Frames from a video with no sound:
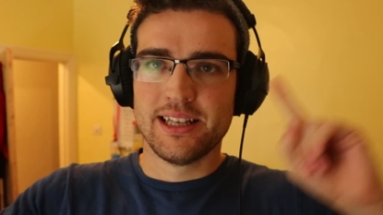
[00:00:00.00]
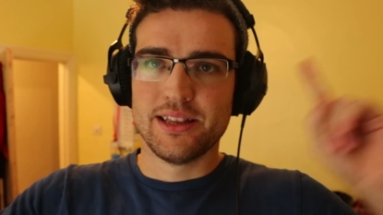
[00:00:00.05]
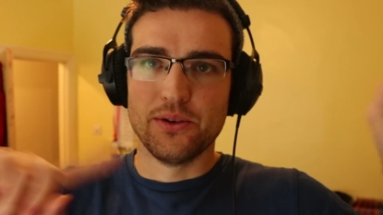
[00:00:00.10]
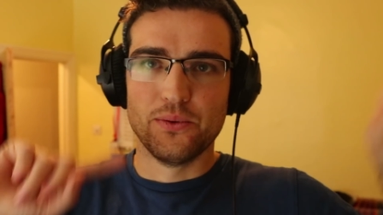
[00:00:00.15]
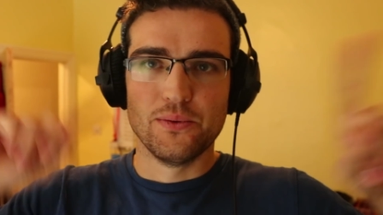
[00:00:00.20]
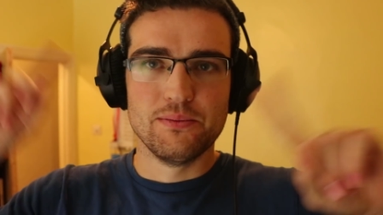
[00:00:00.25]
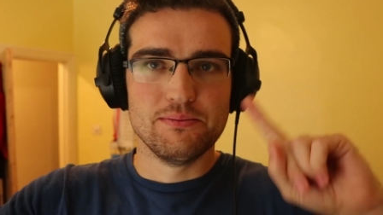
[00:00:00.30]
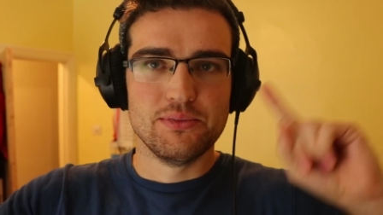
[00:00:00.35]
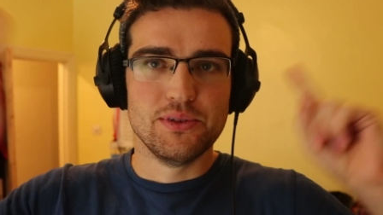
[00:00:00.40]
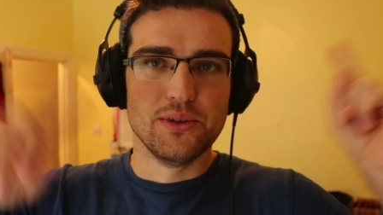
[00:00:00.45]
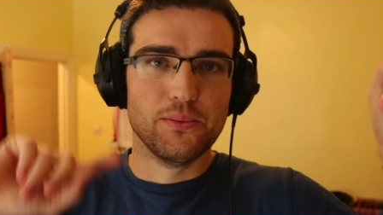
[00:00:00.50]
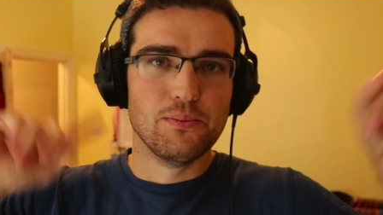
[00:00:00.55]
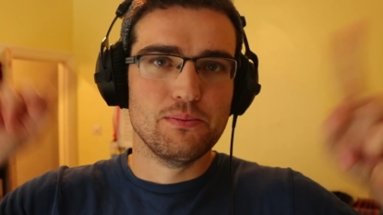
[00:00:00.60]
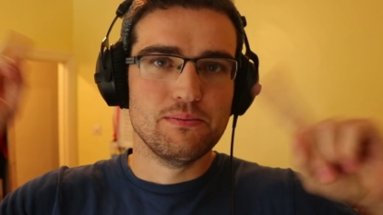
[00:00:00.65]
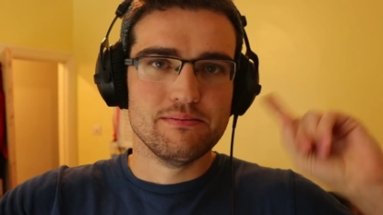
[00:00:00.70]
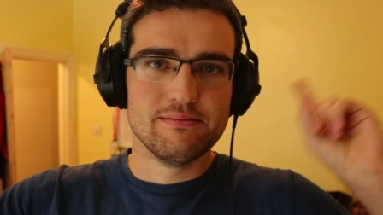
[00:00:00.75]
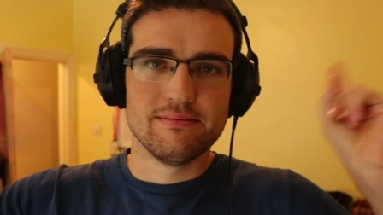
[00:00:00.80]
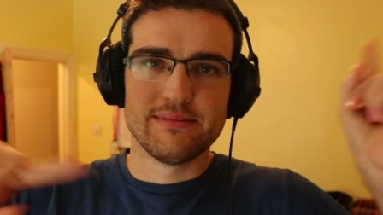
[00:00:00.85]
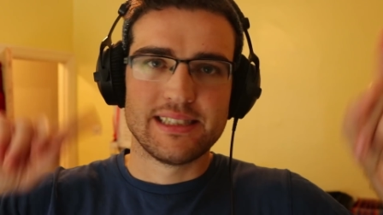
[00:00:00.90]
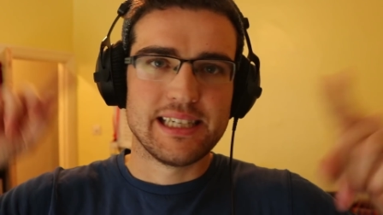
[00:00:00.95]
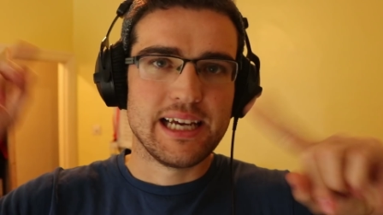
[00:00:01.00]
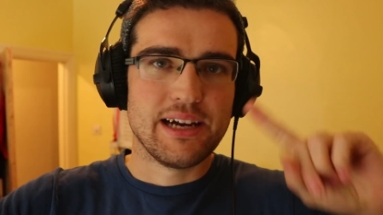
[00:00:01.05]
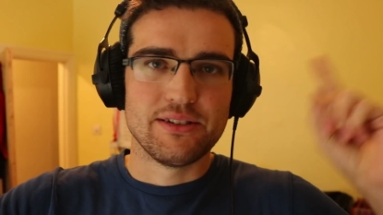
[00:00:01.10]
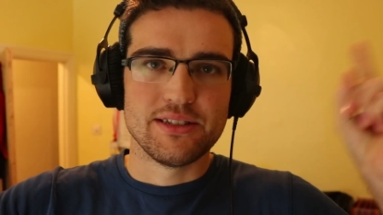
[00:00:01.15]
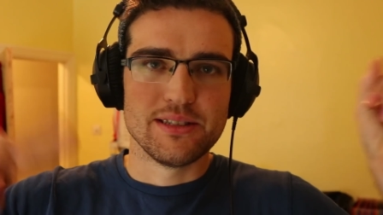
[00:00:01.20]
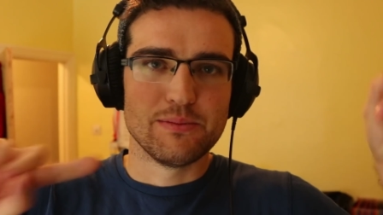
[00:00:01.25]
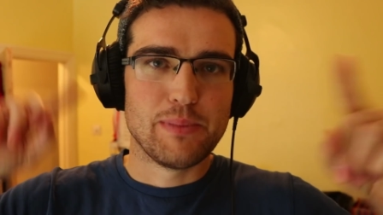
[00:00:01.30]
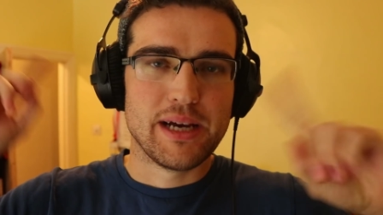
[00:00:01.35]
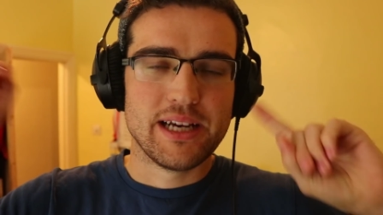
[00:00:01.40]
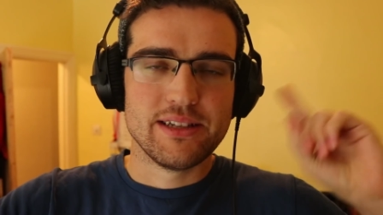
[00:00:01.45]
the sound
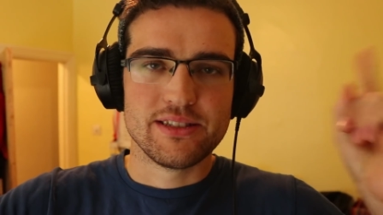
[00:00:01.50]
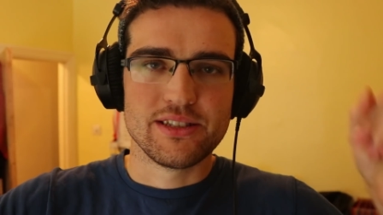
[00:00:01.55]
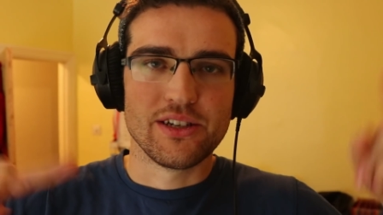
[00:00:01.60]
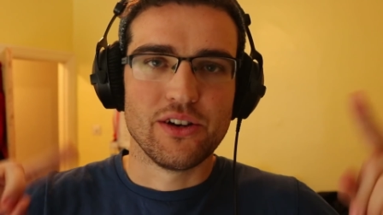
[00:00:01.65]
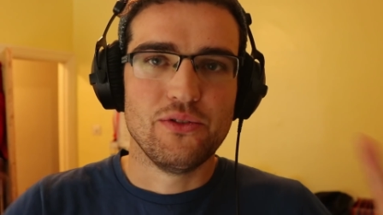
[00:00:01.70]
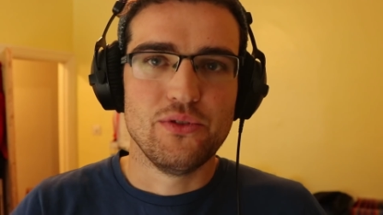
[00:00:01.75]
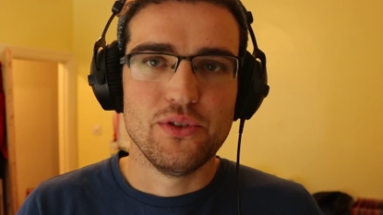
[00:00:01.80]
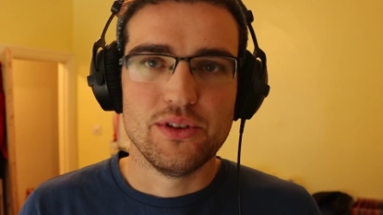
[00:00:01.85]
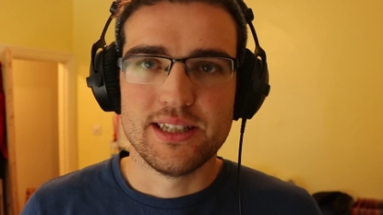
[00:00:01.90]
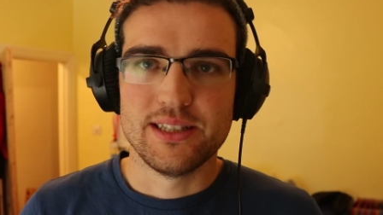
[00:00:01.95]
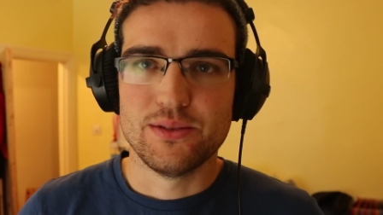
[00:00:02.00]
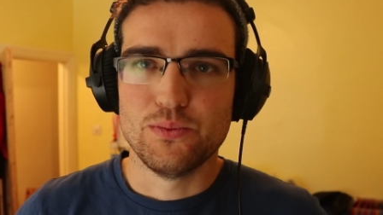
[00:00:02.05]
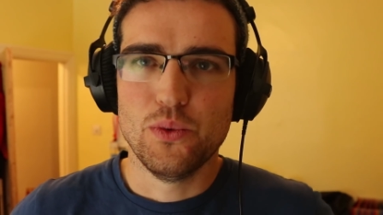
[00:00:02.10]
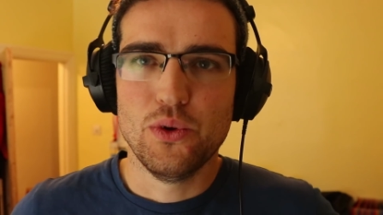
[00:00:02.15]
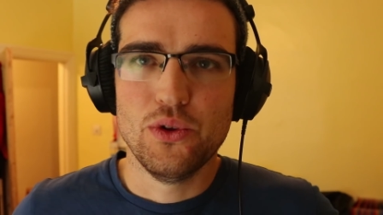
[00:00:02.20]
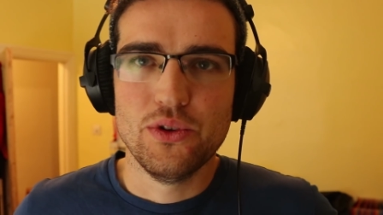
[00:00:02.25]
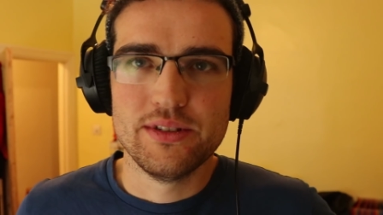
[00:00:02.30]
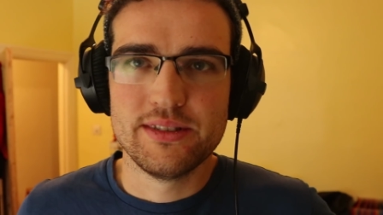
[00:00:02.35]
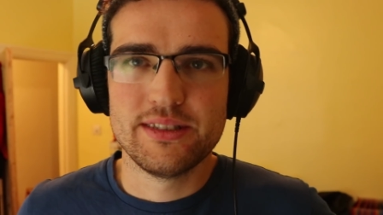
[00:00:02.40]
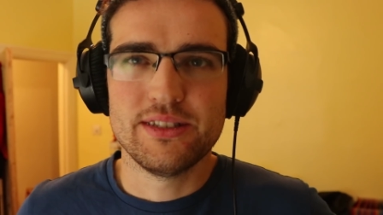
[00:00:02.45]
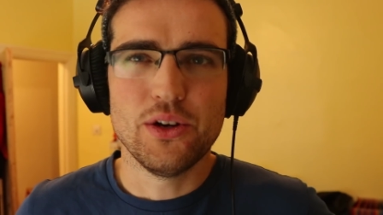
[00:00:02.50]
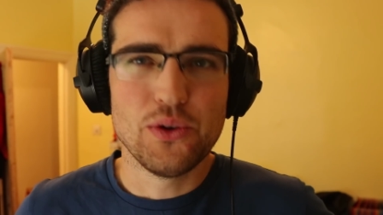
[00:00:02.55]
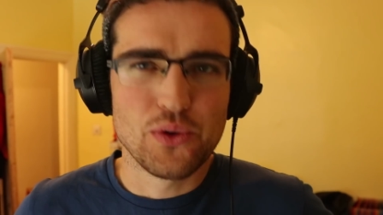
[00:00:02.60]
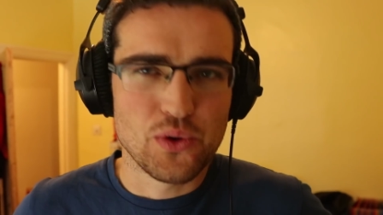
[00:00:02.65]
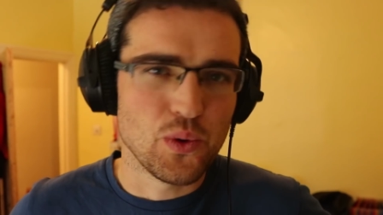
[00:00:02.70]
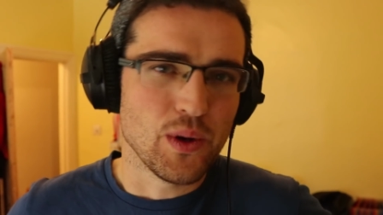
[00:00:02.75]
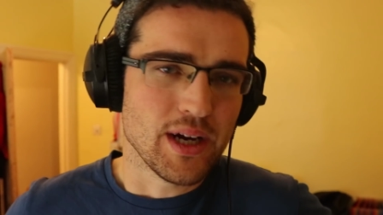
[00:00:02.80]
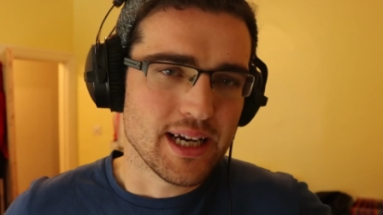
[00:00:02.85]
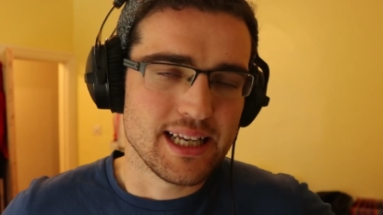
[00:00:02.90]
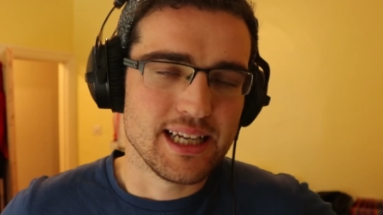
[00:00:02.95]
is bouncing off all these walls so
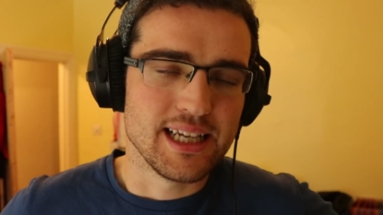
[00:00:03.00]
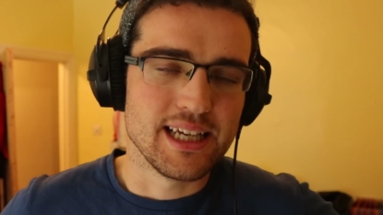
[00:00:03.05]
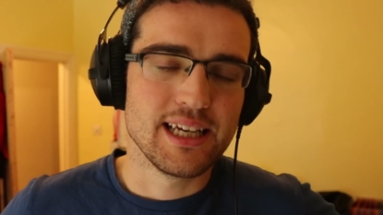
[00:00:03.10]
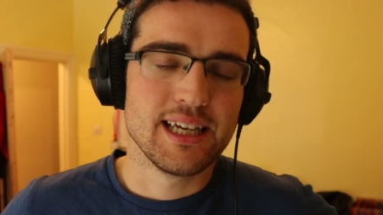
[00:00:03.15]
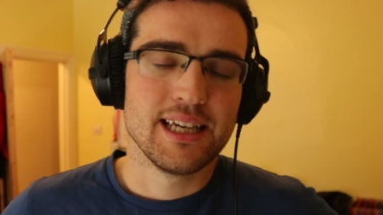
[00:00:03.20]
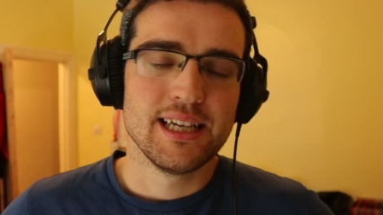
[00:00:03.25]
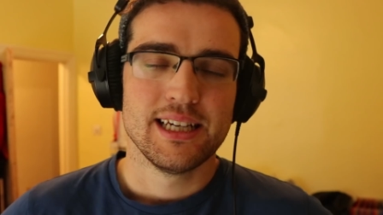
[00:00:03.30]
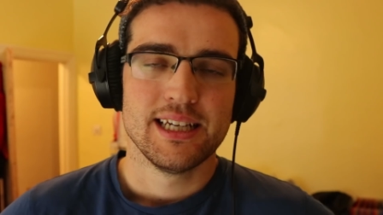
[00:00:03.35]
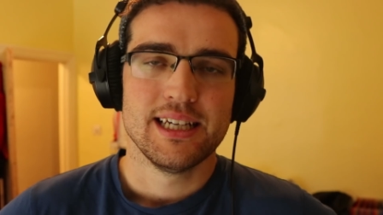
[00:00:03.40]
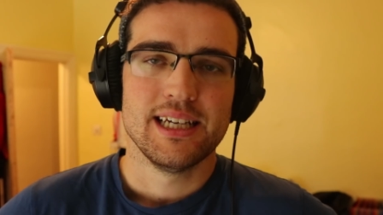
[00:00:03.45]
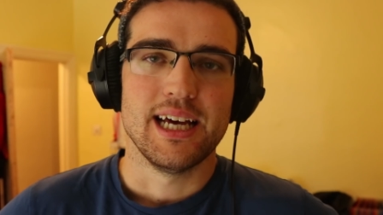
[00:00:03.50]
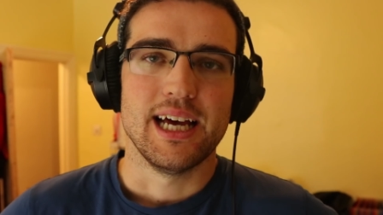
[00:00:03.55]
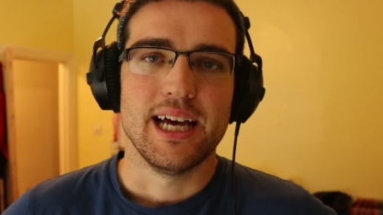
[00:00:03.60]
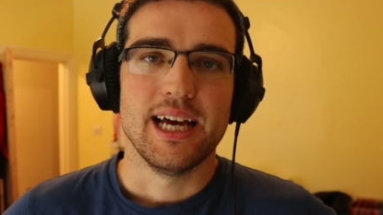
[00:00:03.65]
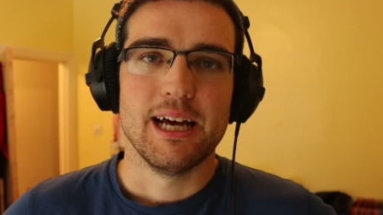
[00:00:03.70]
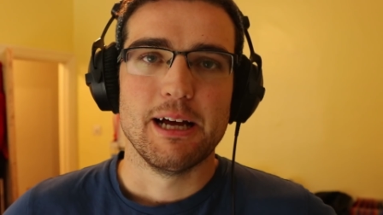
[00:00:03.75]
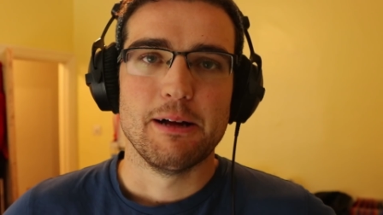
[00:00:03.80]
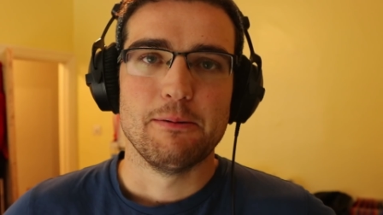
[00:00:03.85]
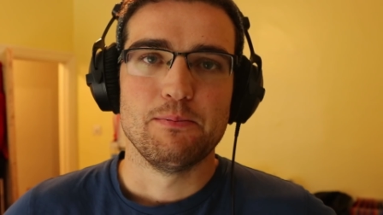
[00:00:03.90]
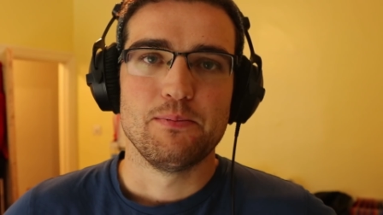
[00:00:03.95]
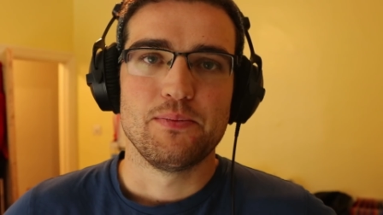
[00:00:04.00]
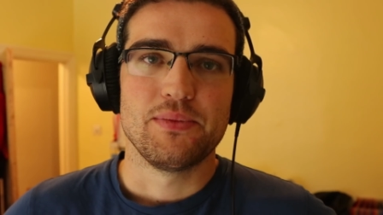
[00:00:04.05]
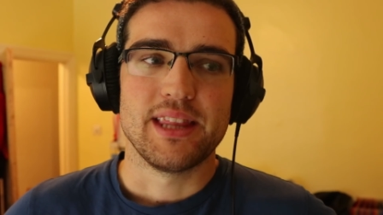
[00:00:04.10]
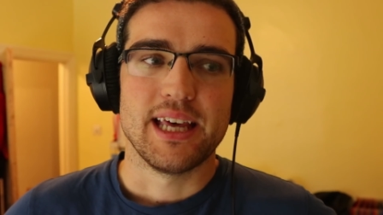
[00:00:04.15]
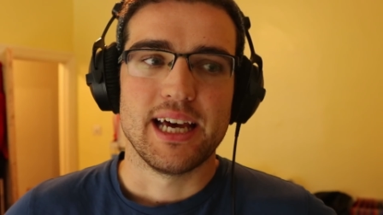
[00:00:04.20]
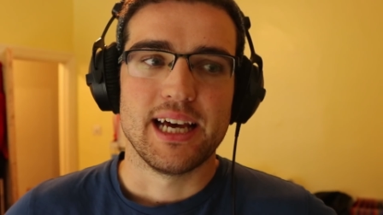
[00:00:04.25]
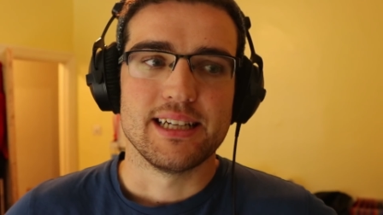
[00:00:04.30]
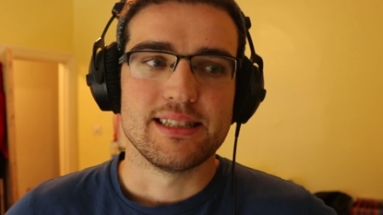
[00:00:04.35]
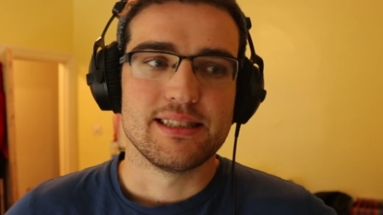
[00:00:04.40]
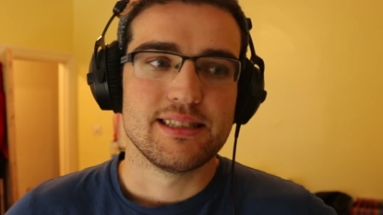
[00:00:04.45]
quickly
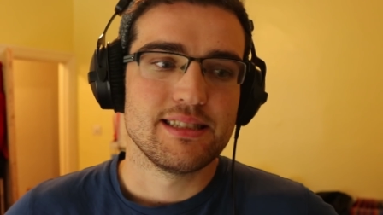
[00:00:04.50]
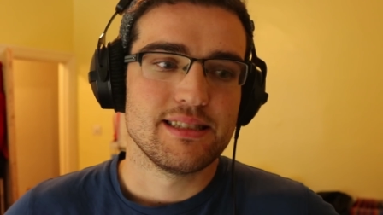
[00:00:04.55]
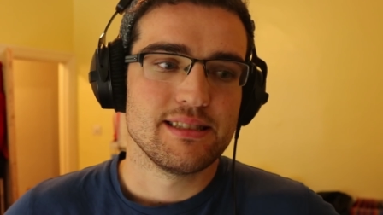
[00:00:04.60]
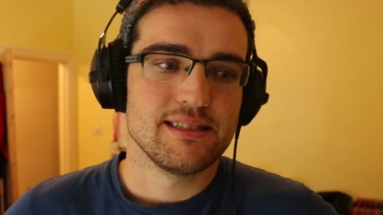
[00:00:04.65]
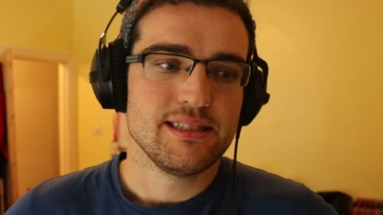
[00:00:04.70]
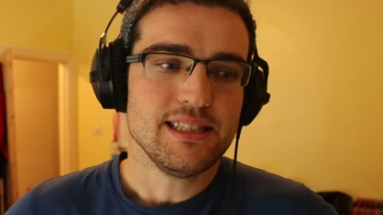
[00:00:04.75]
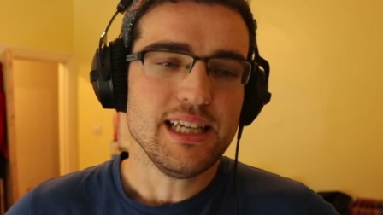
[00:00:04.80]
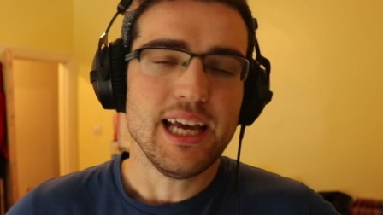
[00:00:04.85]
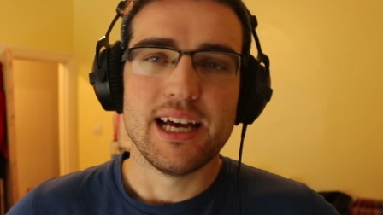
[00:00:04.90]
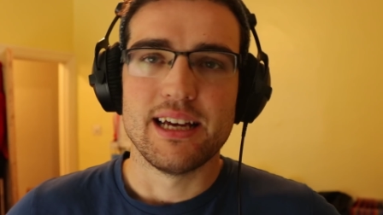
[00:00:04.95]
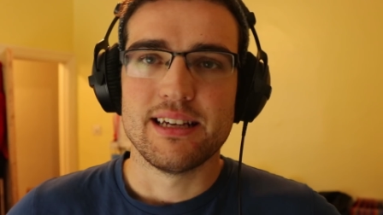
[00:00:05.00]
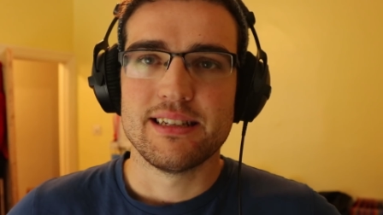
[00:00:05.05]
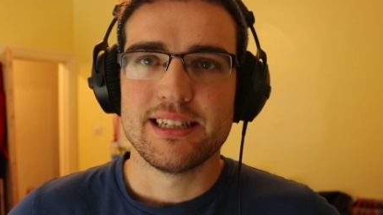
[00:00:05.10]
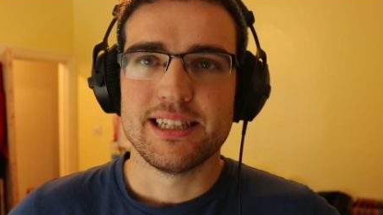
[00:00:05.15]
that, yeah,